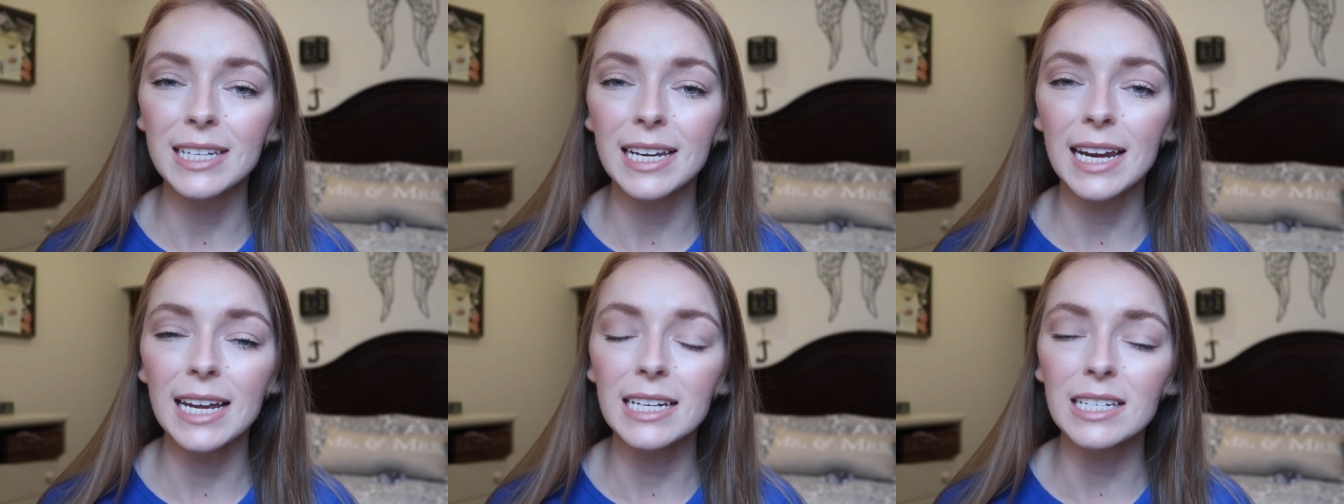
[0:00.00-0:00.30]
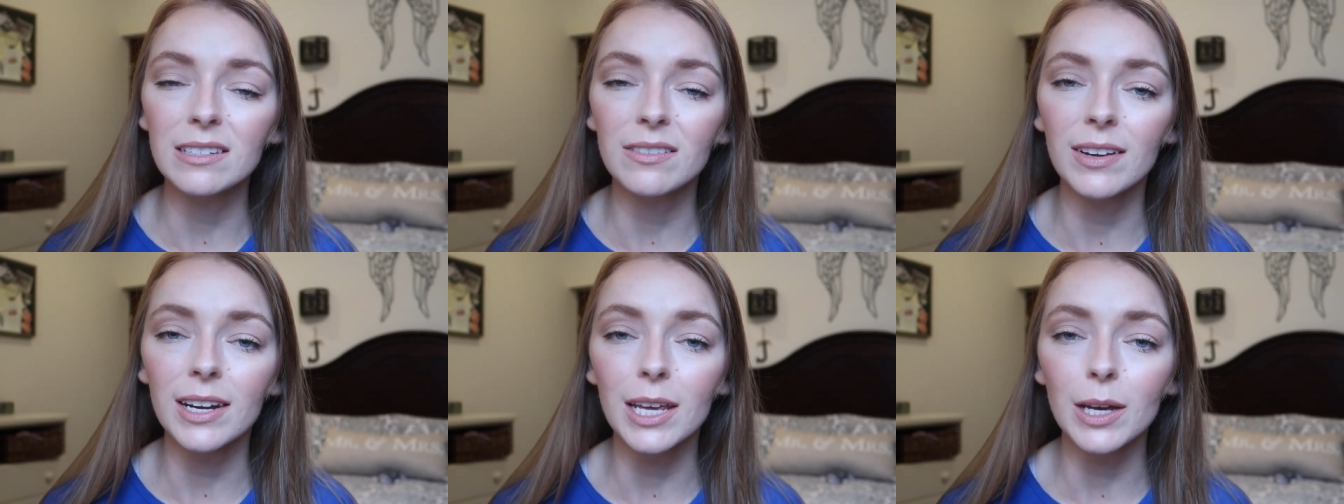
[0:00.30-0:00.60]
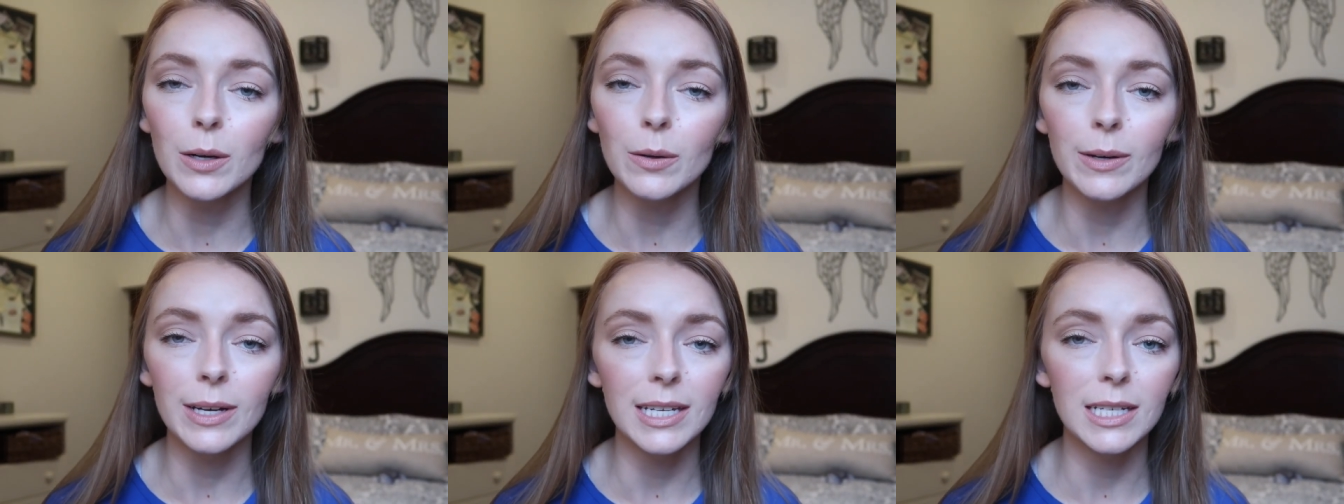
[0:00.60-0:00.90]
Today's
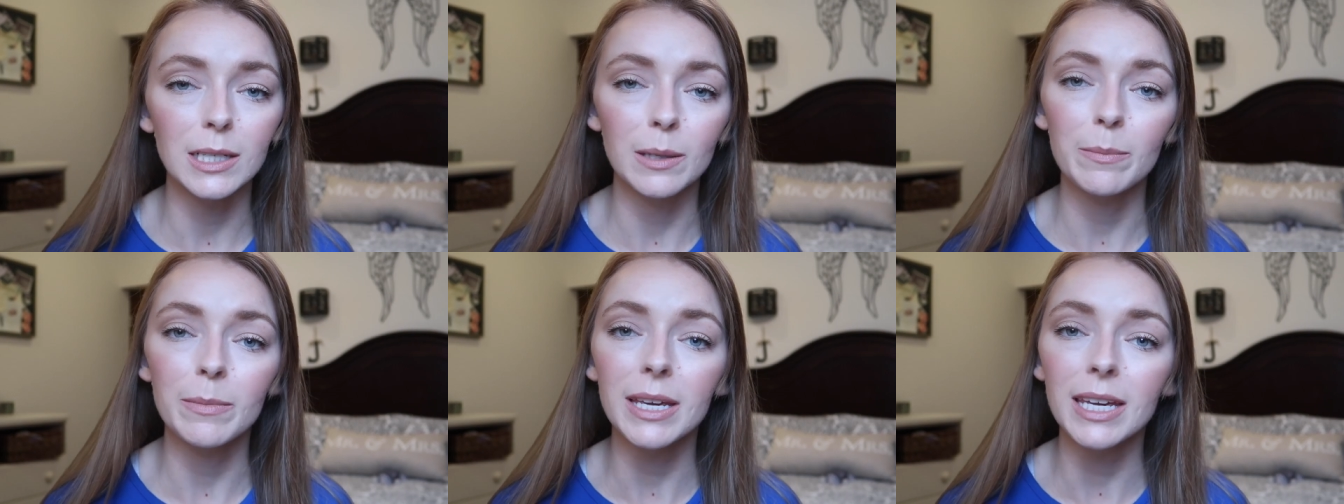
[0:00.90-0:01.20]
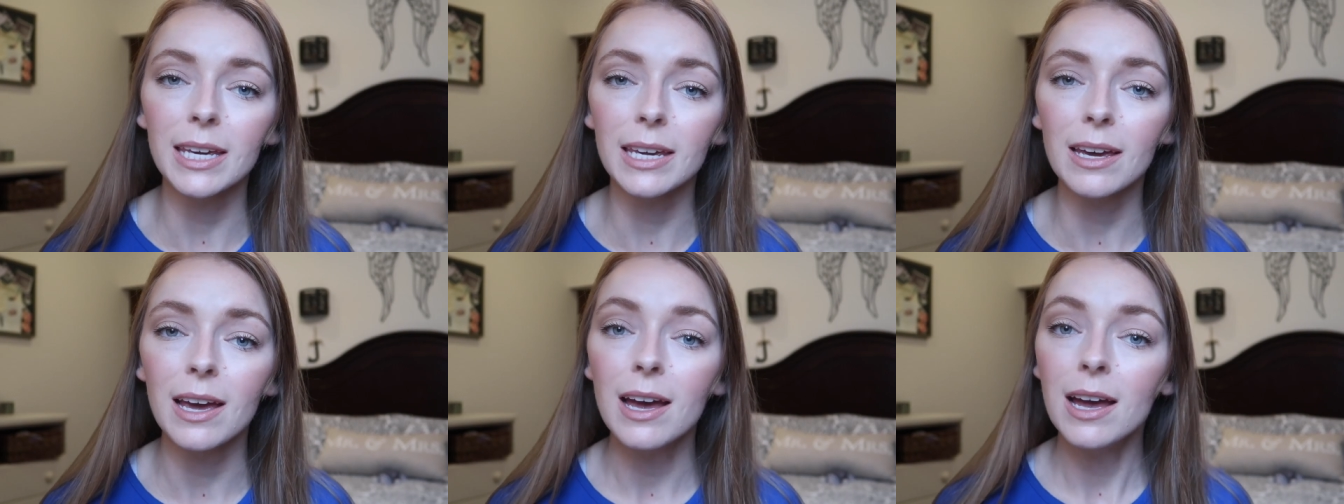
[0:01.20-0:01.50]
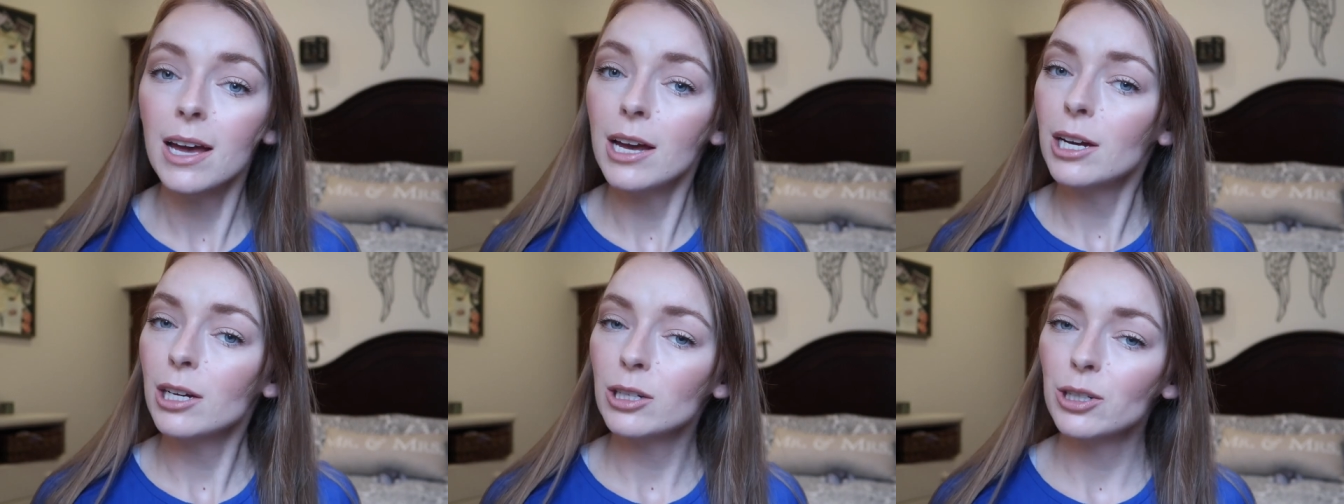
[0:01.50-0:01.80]
video is me
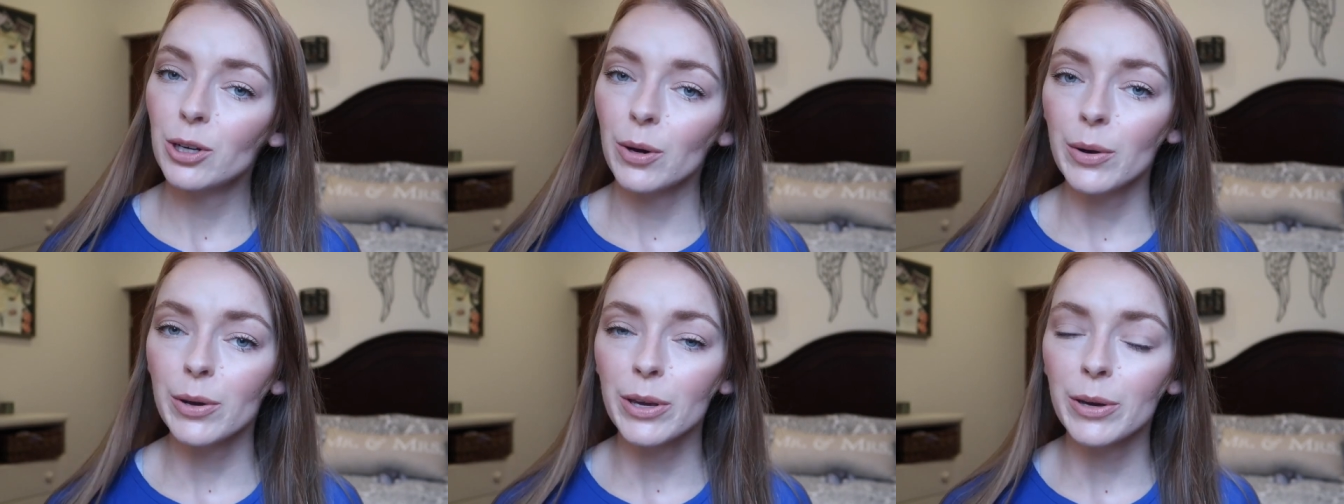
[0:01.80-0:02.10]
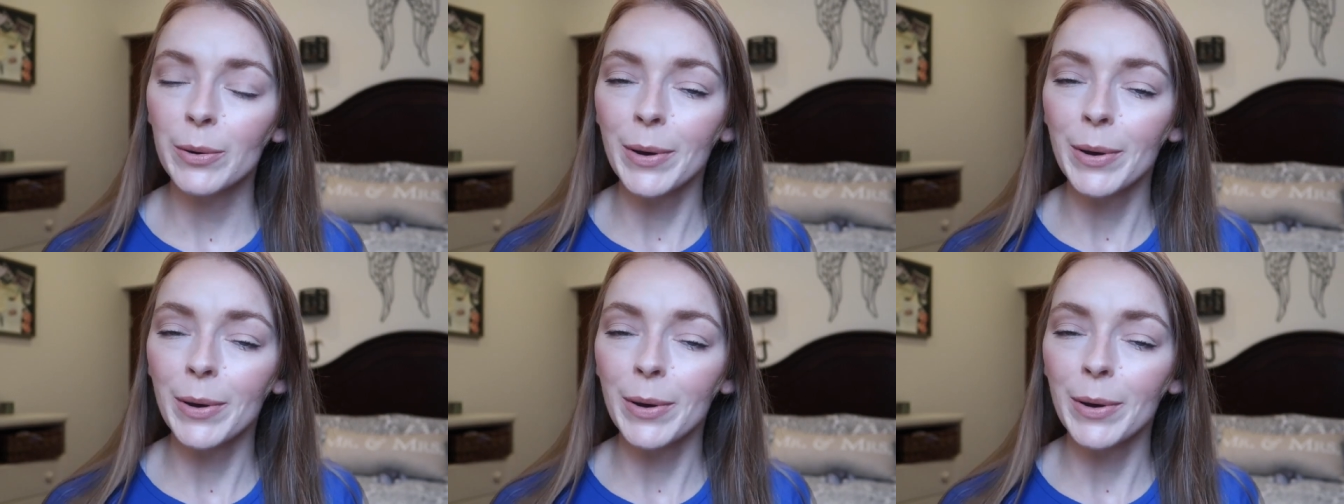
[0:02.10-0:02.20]
showing